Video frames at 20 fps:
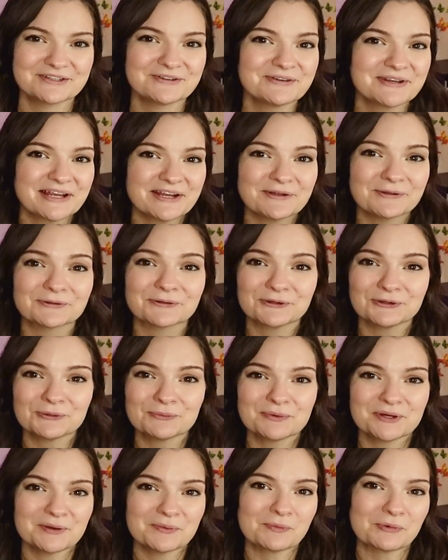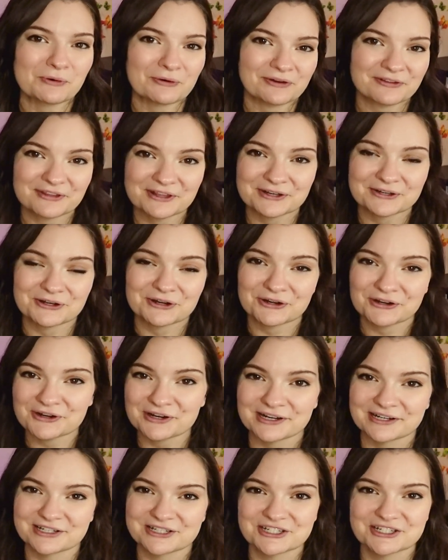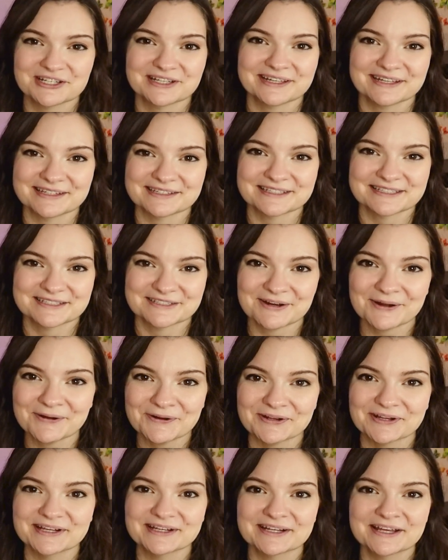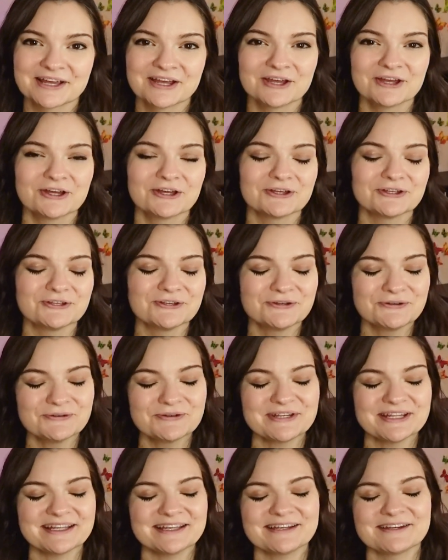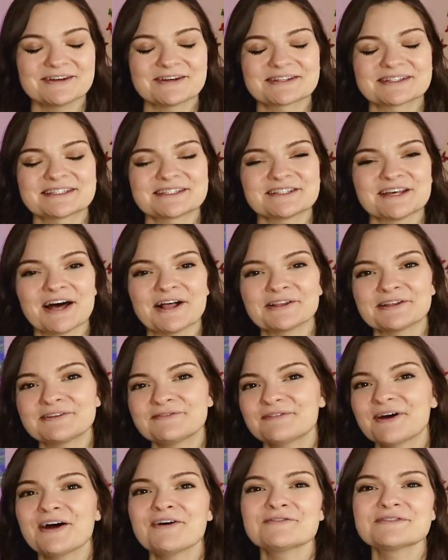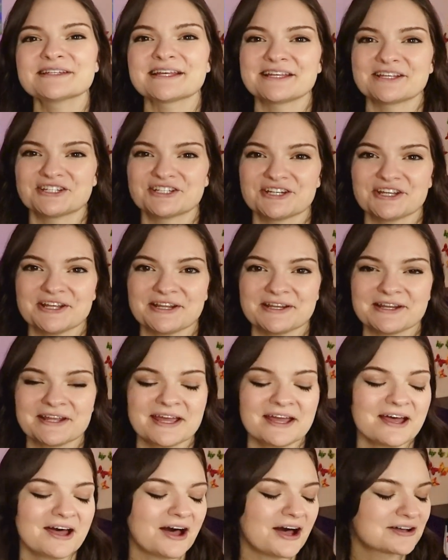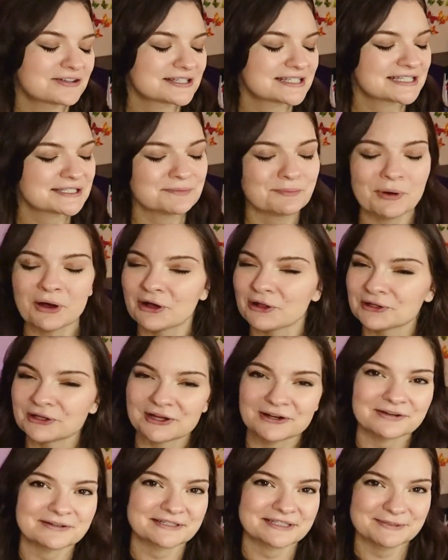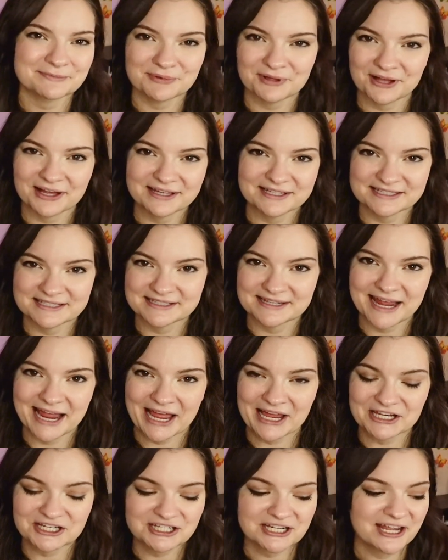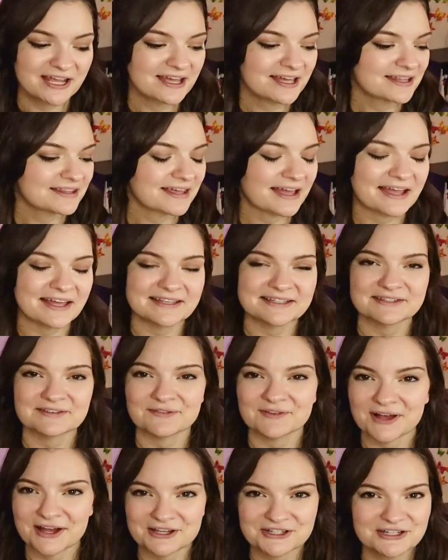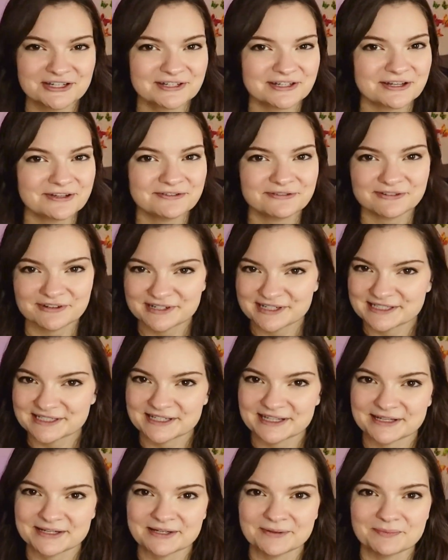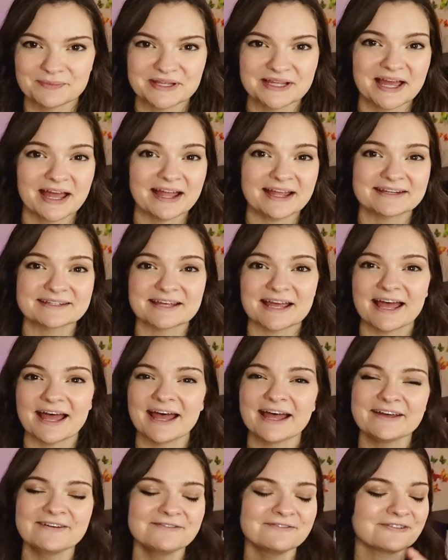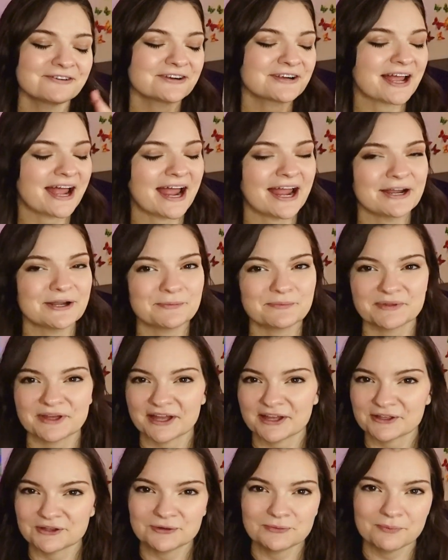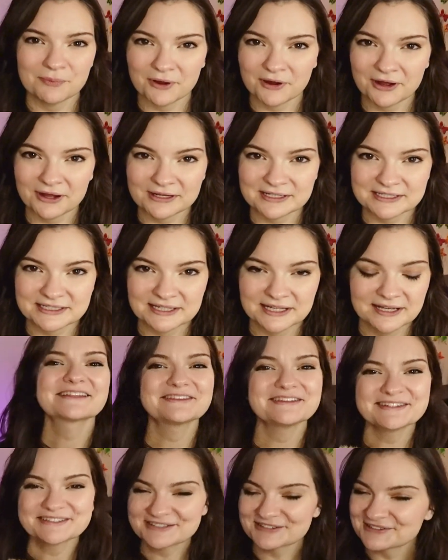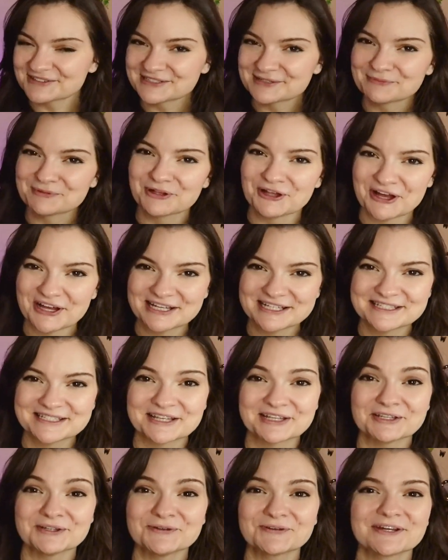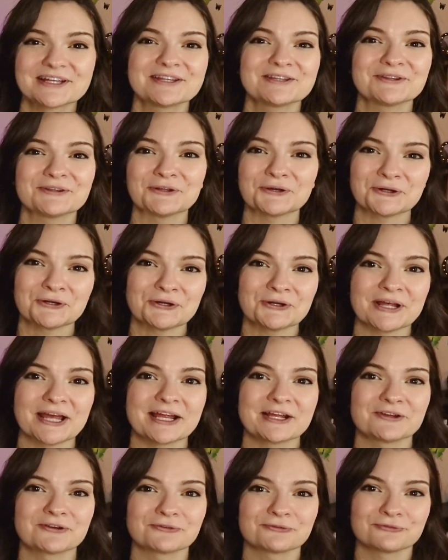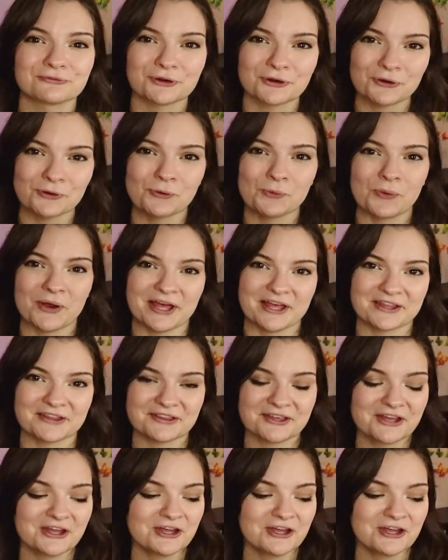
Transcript: you need a little bit more than courage to get started. You need a solid foundation, a small art supply stash that has logic and reason behind every item that you bought. These are supplies that you can learn and grow with.